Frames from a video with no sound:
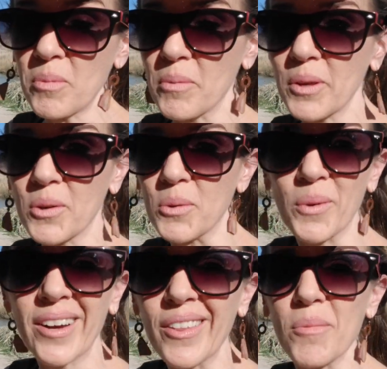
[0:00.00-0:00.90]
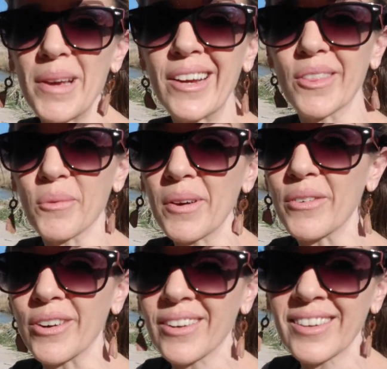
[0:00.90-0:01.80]
to be really cool right on the bank of the
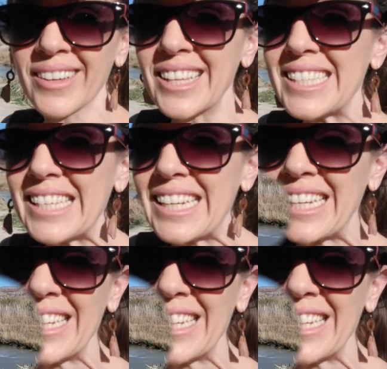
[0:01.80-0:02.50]
river. Let's see.